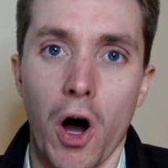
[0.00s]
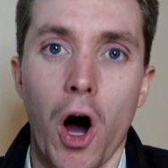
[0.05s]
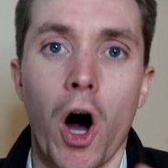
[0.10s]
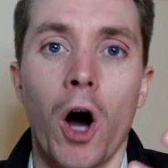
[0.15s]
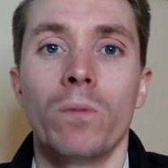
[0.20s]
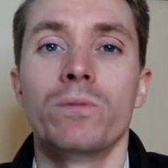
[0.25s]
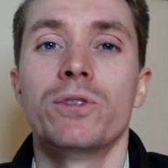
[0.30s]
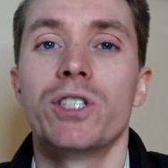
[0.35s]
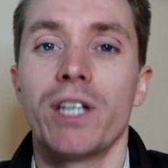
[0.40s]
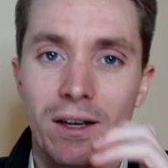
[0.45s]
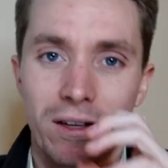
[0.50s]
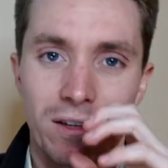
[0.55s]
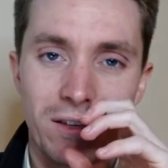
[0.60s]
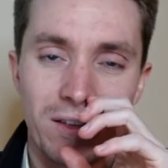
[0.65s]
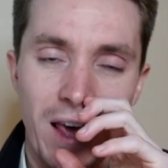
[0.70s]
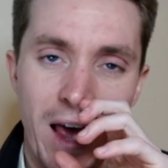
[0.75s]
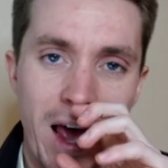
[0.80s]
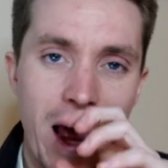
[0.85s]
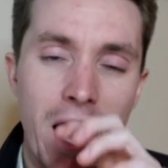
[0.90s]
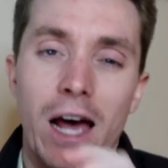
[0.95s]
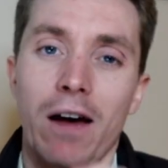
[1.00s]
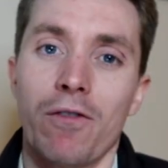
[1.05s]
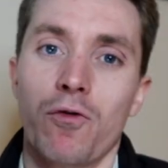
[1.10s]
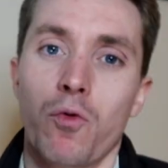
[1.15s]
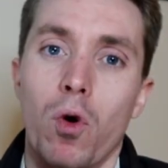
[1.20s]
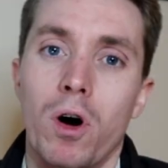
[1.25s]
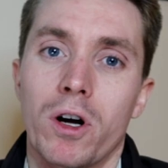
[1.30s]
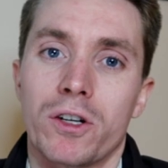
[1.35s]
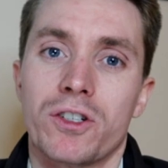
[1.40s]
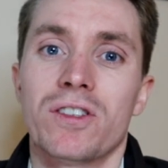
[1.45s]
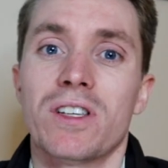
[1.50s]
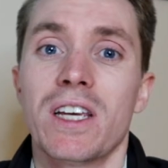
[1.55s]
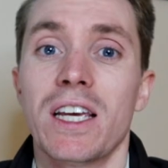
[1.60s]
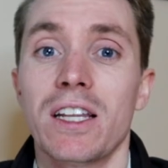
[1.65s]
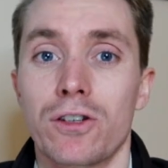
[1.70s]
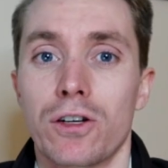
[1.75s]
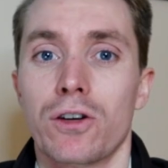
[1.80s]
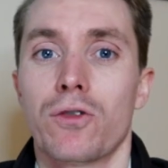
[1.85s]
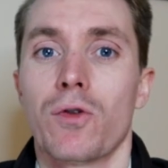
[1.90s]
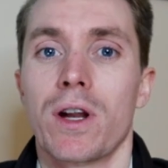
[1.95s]
objects that have watches
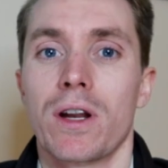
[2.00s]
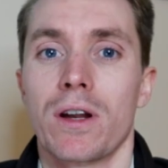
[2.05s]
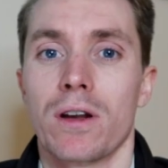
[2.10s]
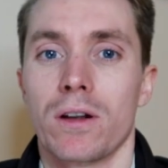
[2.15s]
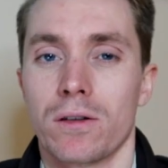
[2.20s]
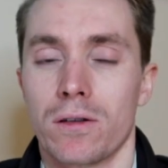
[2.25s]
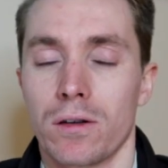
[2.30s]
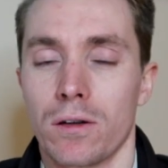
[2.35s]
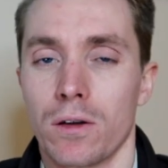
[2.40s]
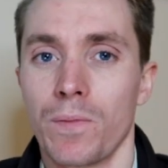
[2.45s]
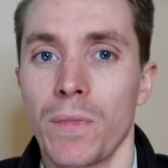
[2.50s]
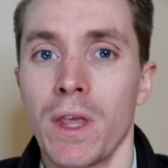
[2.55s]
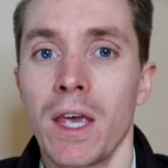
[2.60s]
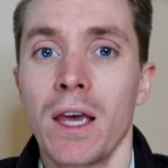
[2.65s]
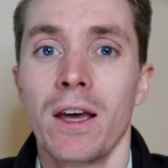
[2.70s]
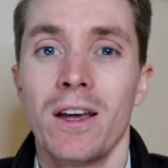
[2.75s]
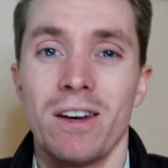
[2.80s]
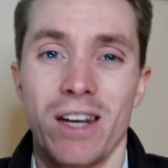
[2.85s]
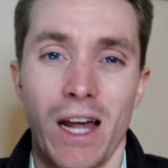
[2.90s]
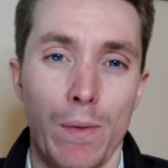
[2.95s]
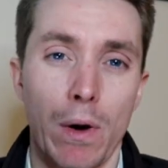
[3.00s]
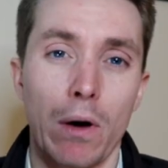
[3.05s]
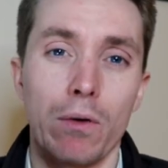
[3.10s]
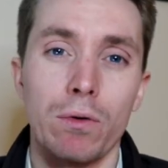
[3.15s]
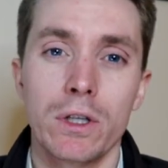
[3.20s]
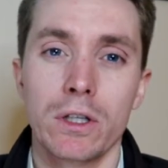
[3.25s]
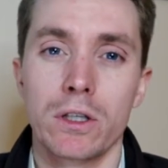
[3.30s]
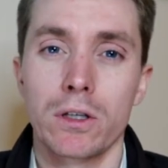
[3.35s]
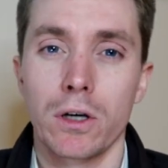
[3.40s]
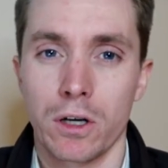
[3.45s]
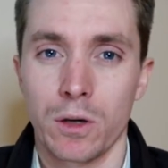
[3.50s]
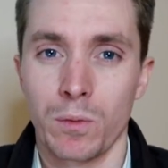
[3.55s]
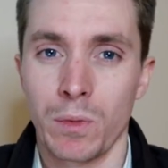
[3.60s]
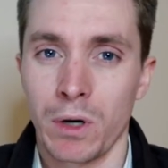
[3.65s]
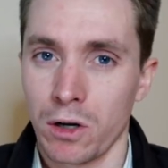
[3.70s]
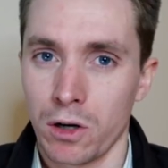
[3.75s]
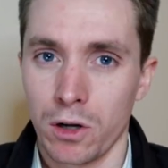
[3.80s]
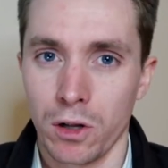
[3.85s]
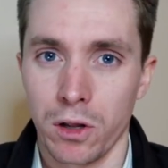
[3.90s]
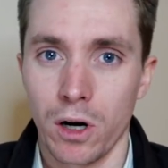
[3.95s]
integrated into them. Now, I'm not really talking
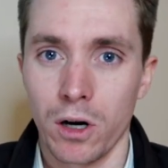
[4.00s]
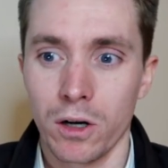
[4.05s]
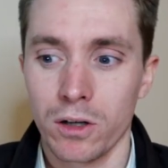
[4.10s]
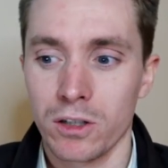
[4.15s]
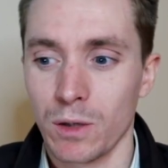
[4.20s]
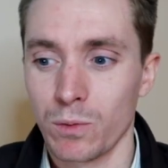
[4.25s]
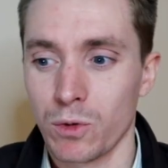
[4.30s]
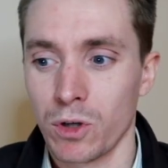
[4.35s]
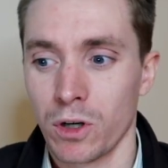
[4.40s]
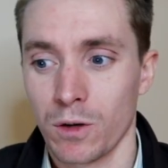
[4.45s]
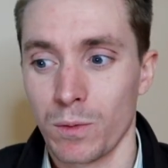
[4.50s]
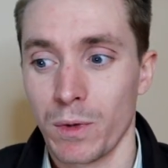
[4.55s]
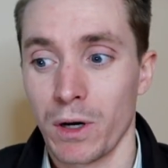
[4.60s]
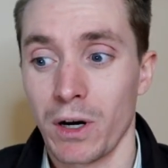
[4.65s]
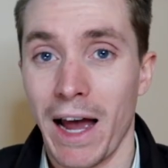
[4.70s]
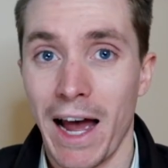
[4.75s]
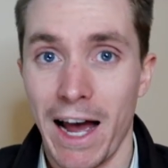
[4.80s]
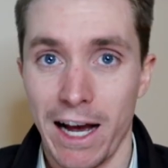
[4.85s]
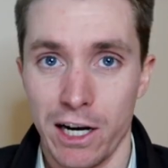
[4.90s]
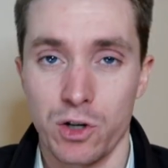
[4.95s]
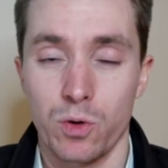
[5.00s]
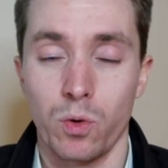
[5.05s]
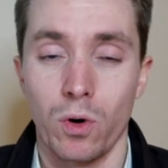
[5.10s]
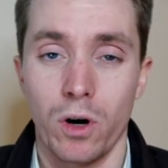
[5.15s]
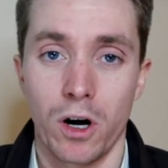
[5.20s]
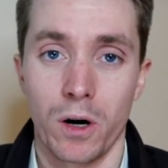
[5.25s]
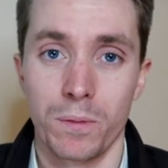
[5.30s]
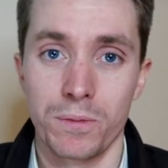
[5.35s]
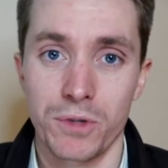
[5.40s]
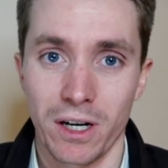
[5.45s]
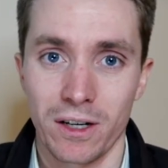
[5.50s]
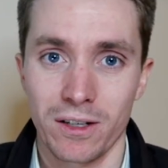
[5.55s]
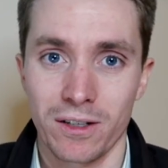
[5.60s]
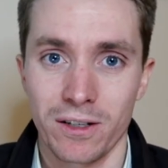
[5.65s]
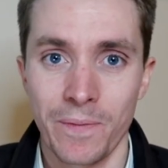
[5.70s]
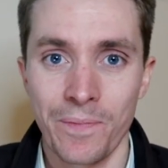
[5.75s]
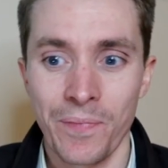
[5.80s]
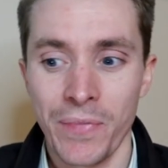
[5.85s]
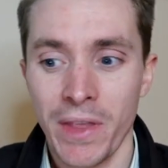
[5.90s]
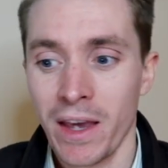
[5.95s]
about clocks, I'm talking about actual
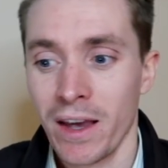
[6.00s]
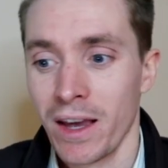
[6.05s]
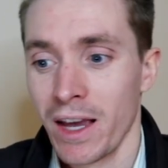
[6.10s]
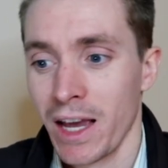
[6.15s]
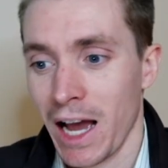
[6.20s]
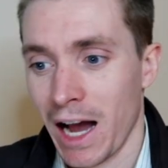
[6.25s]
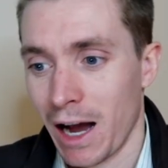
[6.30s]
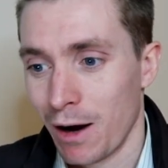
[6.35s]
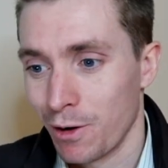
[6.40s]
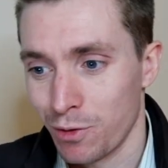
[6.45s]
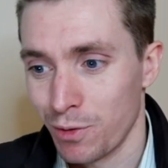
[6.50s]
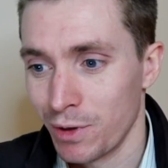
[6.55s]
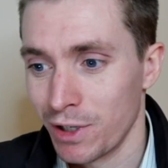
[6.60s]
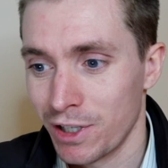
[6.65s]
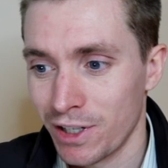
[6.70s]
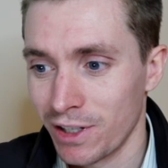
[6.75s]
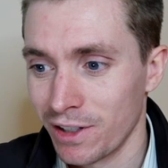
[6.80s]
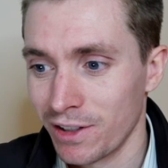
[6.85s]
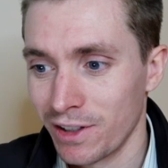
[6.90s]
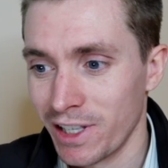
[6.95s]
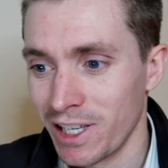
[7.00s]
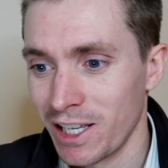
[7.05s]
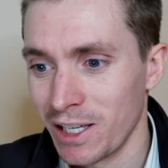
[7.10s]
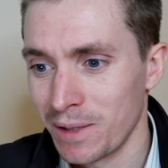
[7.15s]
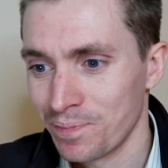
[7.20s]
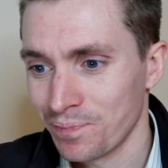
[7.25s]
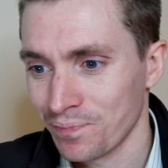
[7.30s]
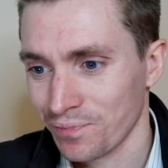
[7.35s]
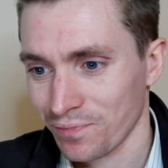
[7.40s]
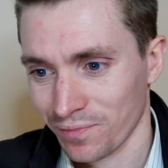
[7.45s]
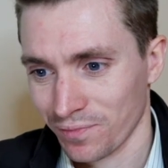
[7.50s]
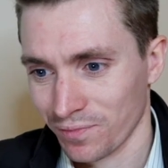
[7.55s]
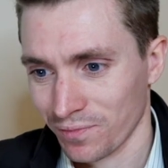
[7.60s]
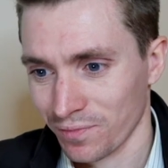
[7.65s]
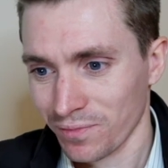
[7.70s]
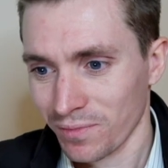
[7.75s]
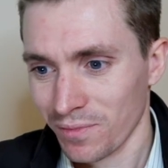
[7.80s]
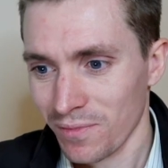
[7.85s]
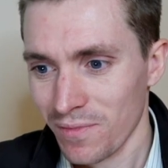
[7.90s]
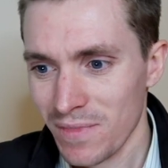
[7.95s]
objects. I was recently
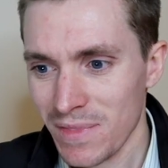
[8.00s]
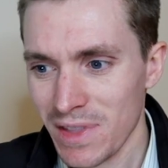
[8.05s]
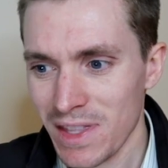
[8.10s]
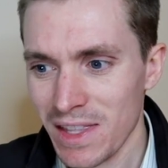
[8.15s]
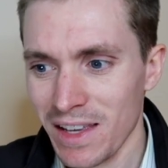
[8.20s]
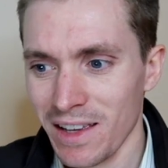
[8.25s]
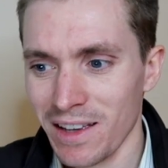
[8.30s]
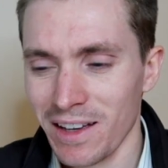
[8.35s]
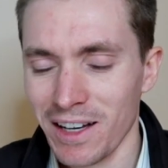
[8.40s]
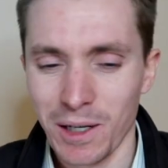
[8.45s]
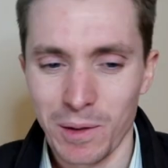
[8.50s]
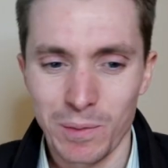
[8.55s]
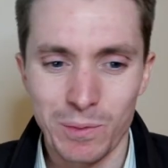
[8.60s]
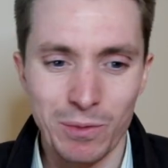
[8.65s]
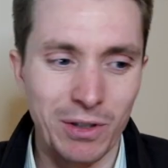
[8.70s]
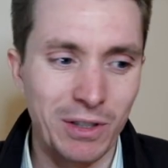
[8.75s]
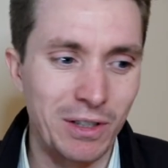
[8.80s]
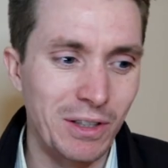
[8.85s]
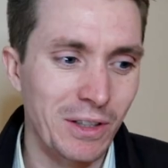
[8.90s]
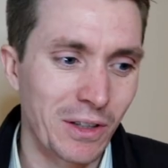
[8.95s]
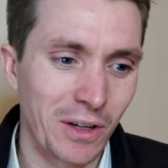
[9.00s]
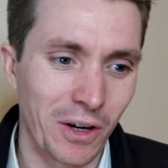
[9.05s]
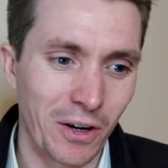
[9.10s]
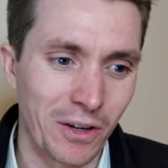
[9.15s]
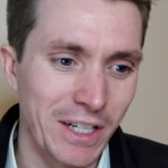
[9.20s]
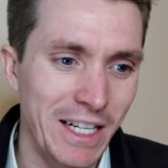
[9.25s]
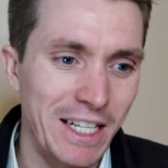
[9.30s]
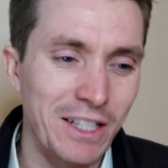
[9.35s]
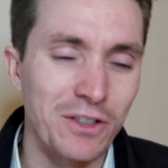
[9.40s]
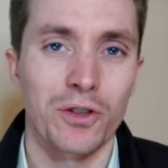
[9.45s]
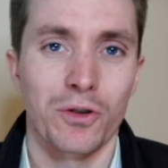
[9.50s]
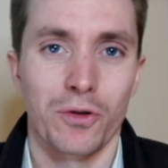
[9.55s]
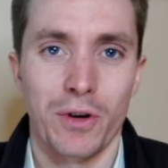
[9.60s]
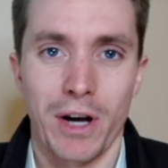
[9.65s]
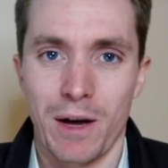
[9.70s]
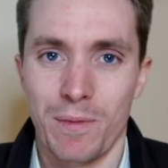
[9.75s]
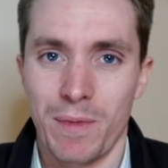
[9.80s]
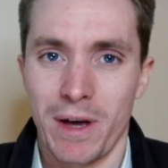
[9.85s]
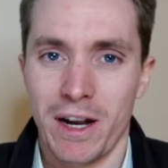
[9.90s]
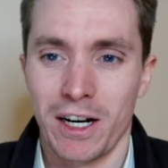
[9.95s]
um, on
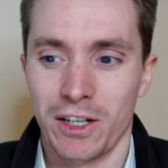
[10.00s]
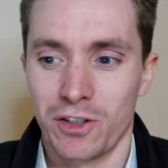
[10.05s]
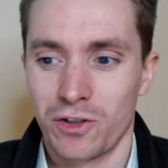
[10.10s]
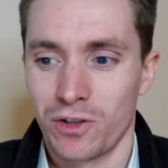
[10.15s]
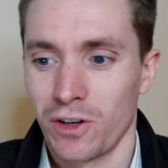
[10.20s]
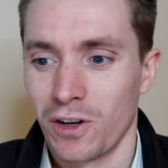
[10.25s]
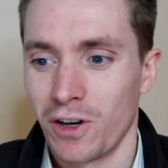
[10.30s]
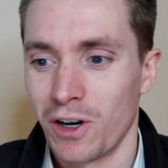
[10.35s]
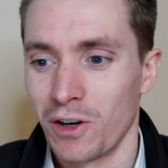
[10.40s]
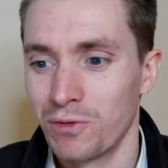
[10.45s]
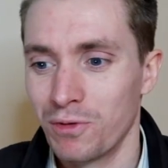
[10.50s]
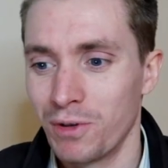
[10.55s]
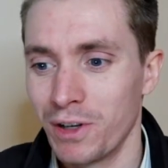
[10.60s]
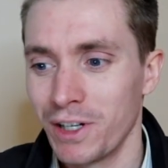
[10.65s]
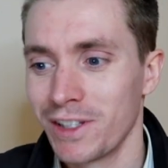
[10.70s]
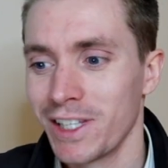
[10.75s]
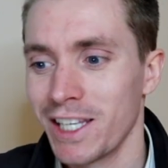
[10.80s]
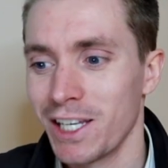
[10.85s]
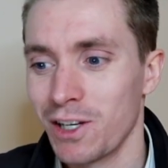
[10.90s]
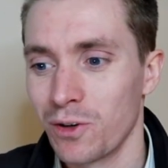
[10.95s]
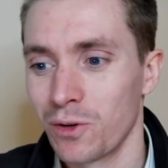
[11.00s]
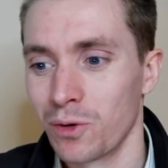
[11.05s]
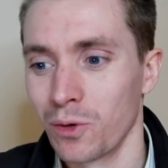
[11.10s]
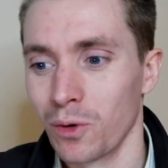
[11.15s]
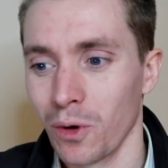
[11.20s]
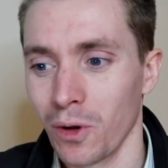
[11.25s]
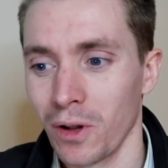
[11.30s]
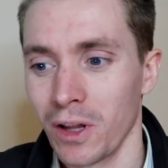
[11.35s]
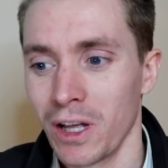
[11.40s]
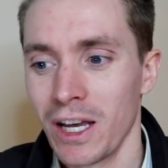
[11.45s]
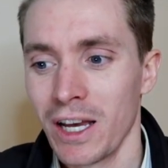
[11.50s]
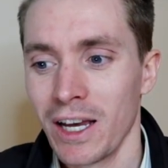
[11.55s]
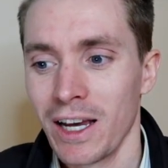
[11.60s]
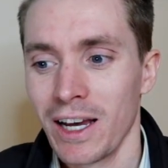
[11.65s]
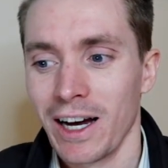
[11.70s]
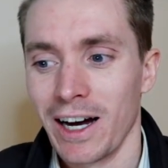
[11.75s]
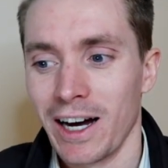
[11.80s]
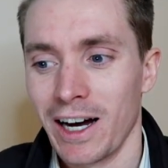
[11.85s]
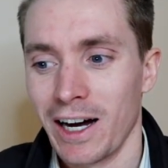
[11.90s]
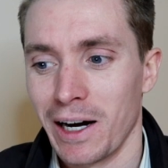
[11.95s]
Instagram and I saw a really cool
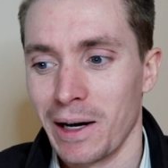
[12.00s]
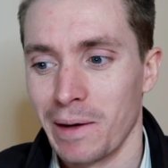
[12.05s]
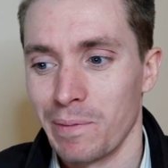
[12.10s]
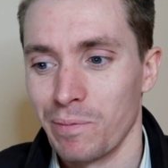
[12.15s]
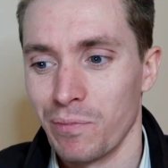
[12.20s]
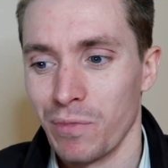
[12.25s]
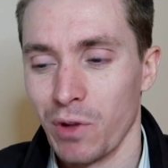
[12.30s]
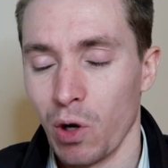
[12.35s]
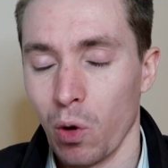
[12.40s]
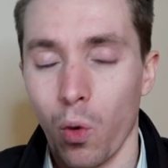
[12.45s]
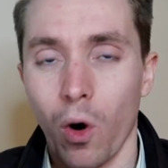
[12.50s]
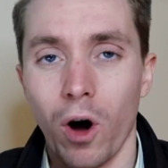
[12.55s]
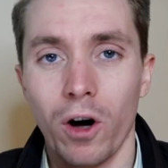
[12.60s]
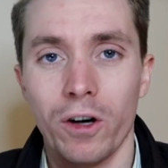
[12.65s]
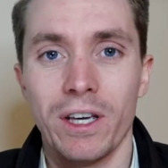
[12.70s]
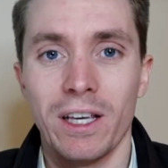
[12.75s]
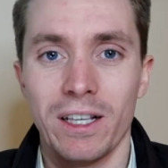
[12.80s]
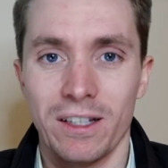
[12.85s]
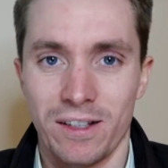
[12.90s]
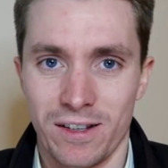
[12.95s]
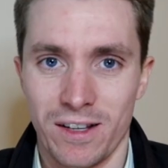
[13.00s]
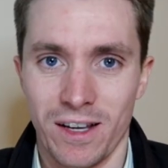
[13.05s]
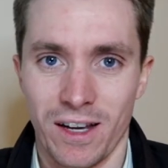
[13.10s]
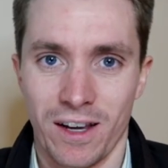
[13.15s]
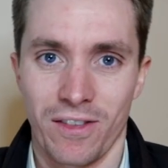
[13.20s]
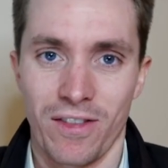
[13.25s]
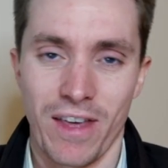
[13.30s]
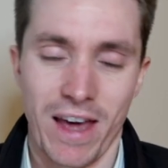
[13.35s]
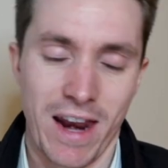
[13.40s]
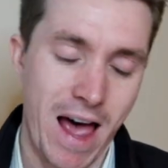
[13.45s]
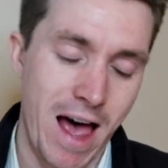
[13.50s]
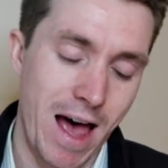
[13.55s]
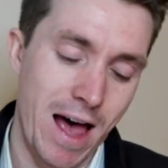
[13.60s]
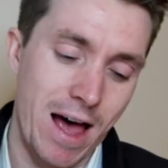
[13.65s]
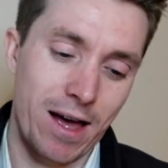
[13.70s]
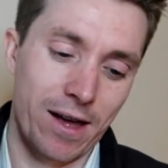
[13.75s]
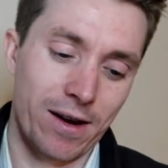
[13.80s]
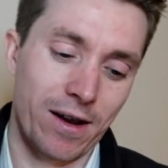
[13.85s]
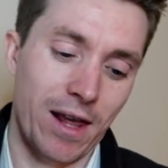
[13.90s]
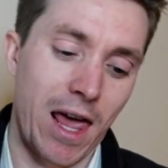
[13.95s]
um, walking stick that
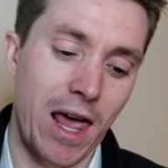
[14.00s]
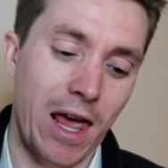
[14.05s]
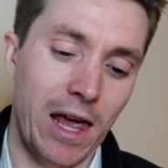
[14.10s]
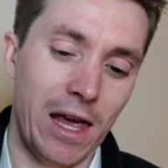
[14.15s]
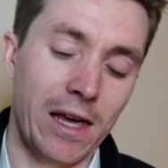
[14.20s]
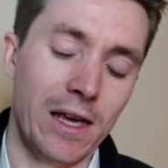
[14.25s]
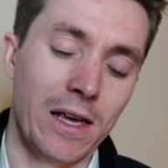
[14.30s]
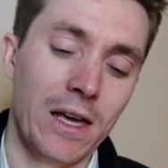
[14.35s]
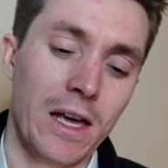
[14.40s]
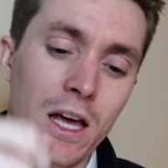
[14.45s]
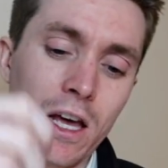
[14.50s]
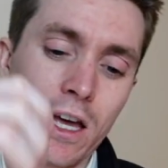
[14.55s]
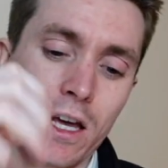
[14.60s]
had a,